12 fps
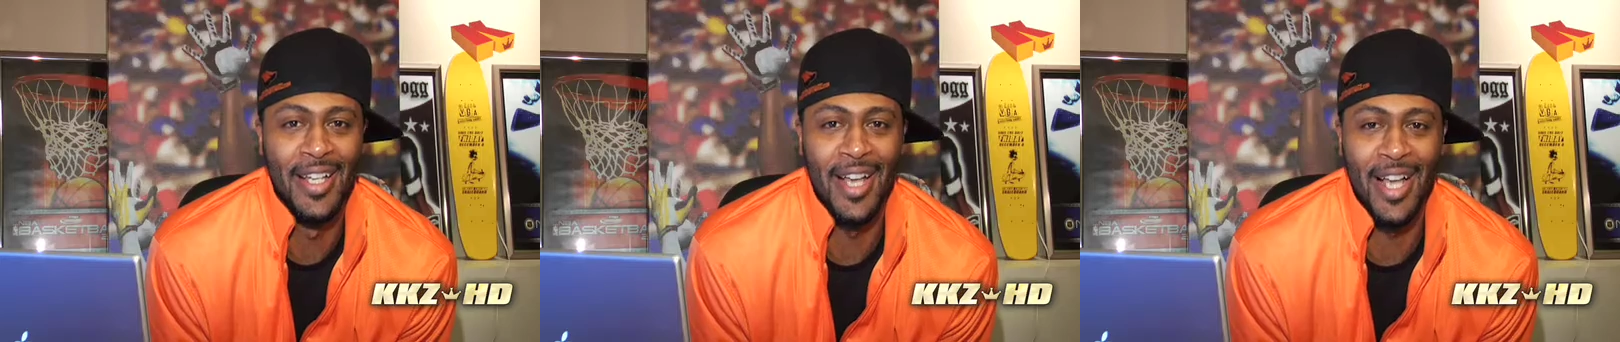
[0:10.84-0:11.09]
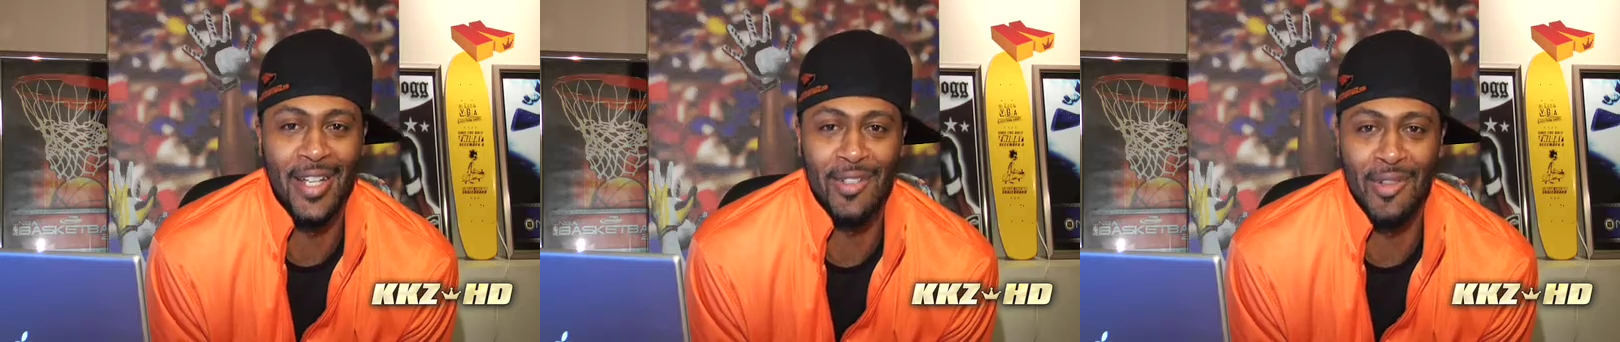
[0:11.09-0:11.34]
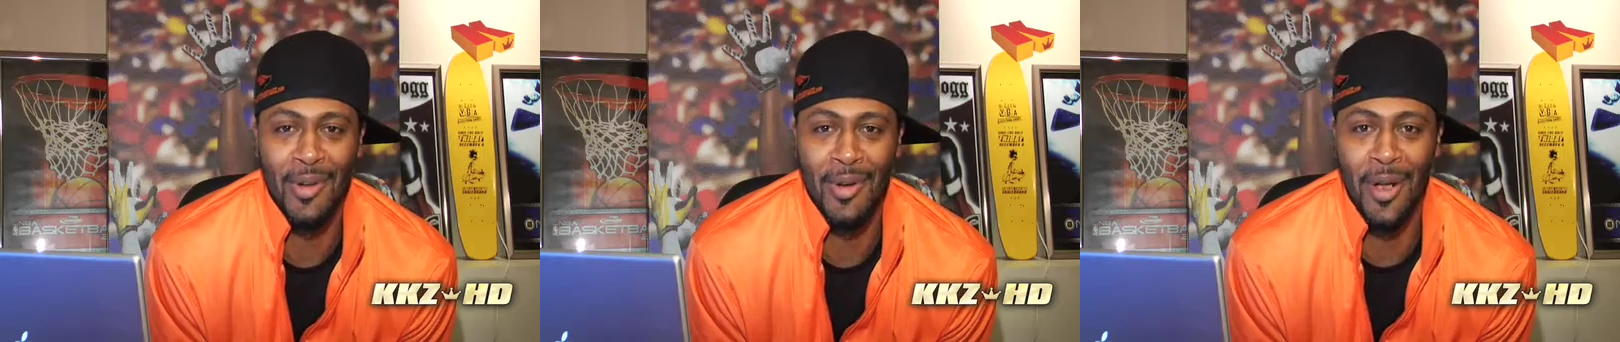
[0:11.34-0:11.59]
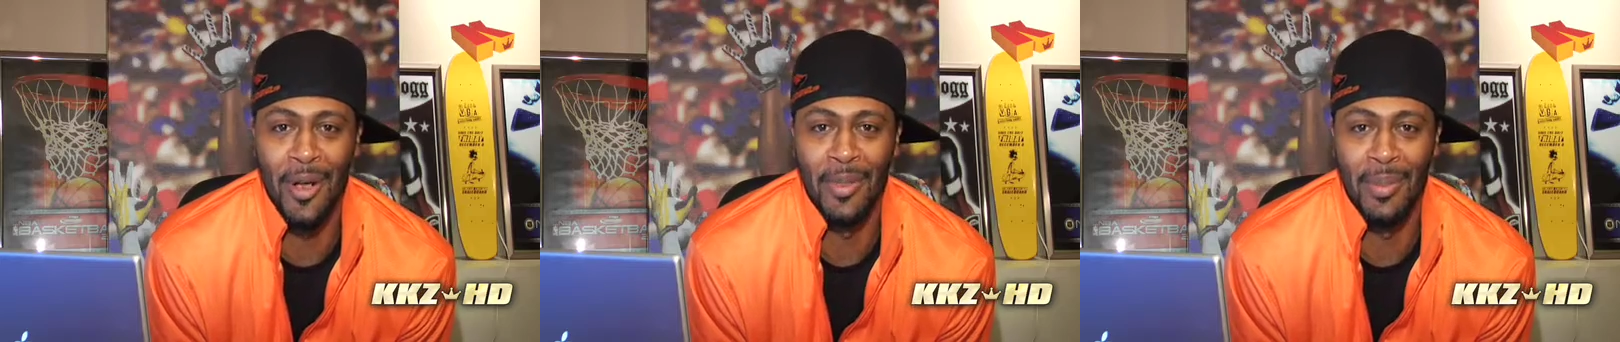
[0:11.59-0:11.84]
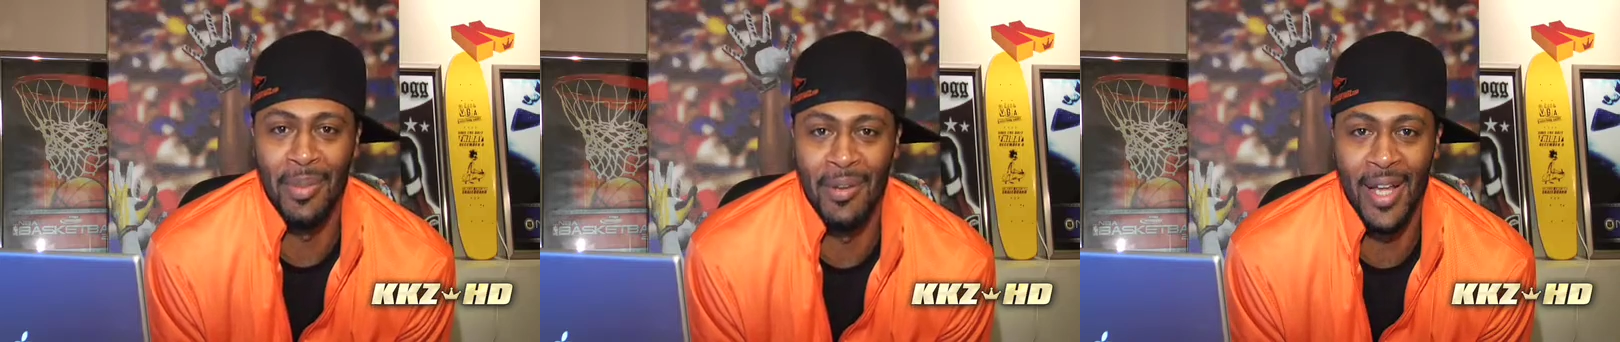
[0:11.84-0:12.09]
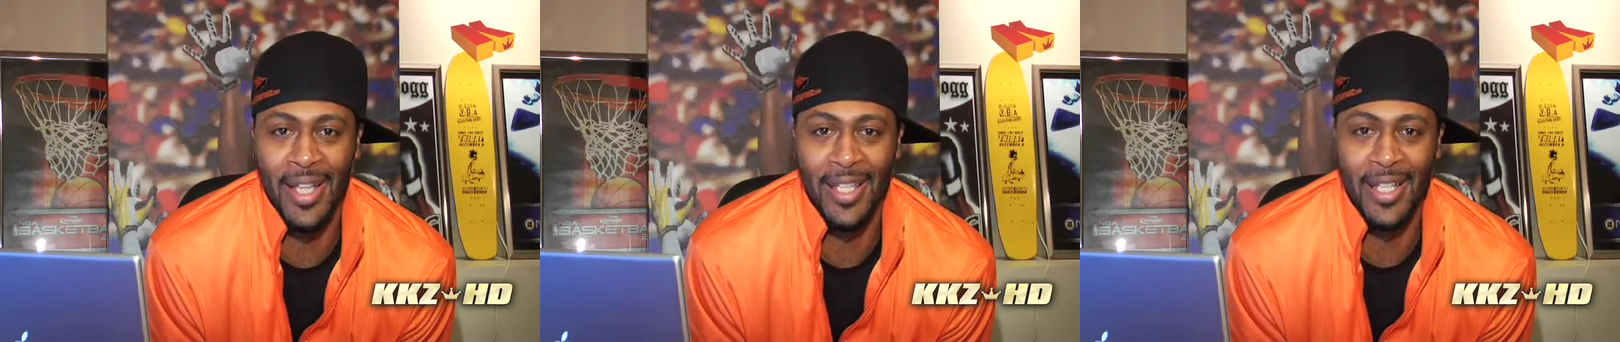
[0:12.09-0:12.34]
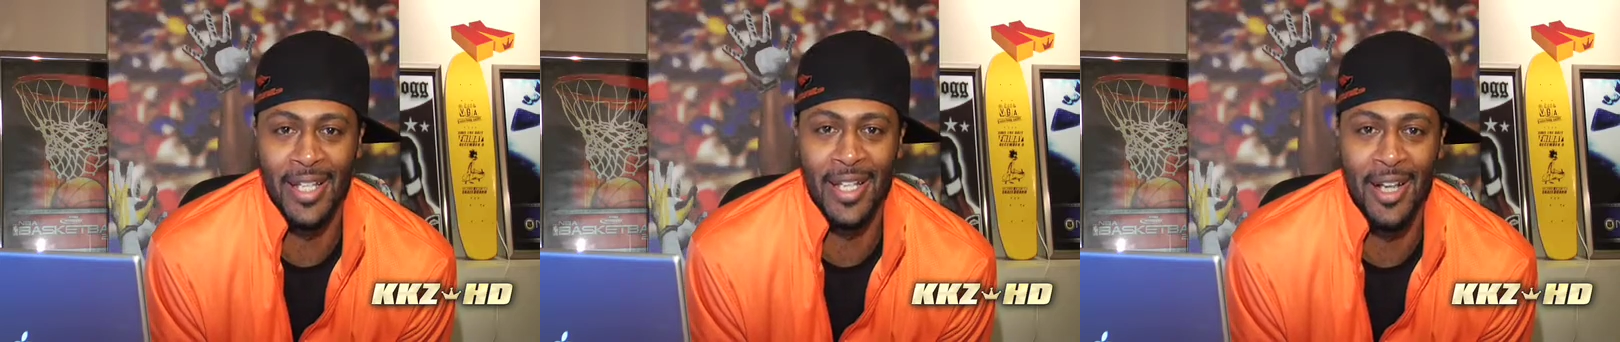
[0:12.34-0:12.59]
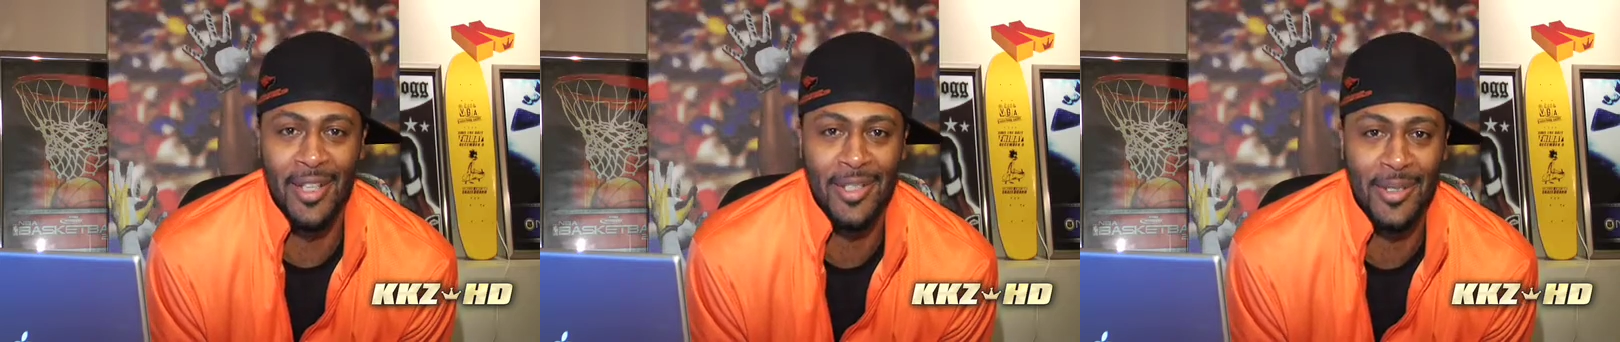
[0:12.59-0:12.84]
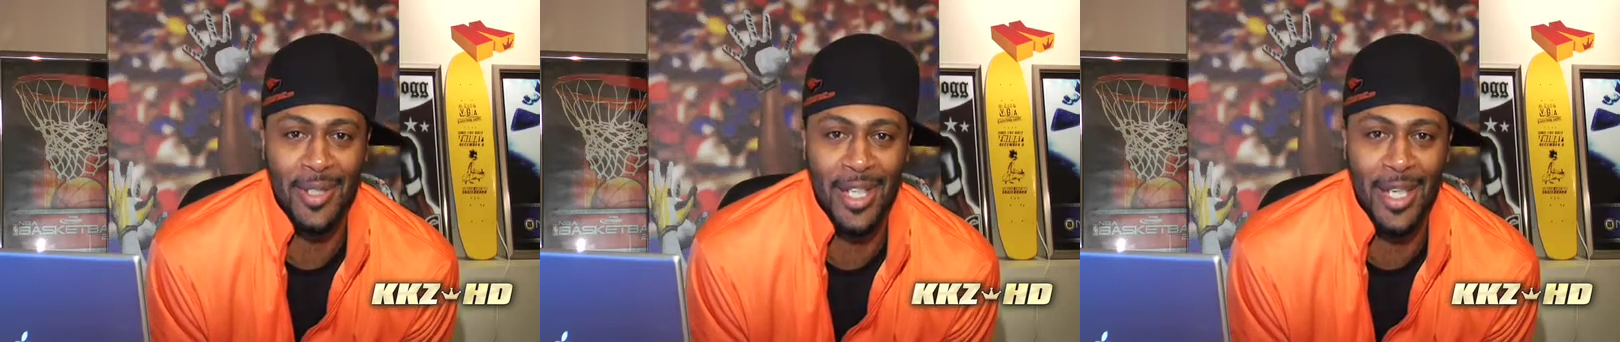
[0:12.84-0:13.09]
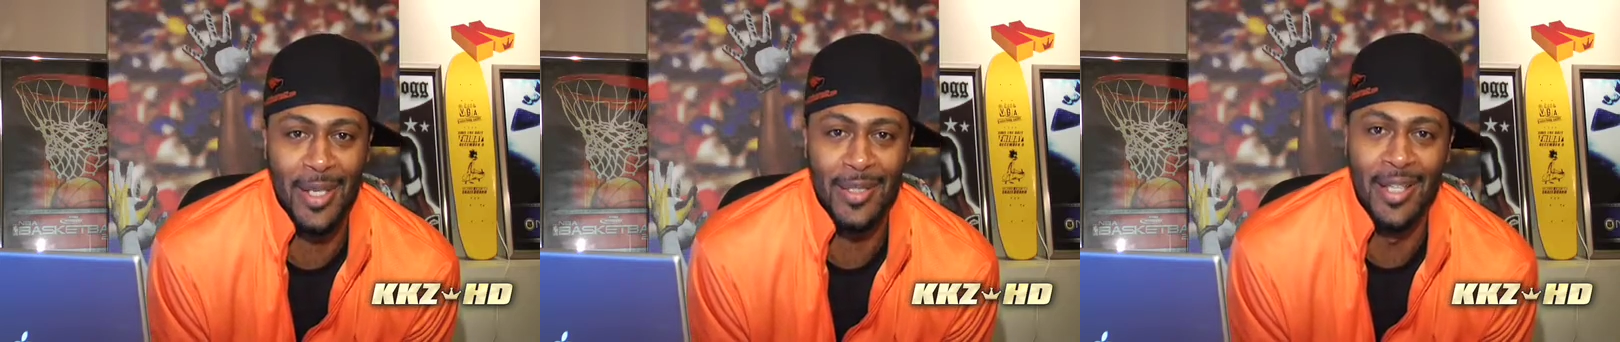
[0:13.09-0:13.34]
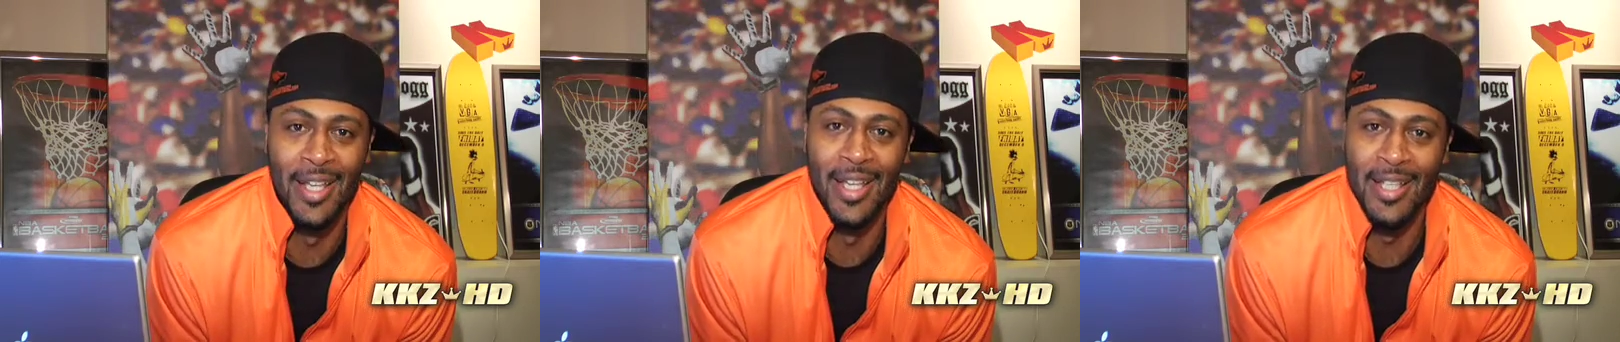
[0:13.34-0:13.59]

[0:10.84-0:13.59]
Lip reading: I control all the branding at Konsole Kingz.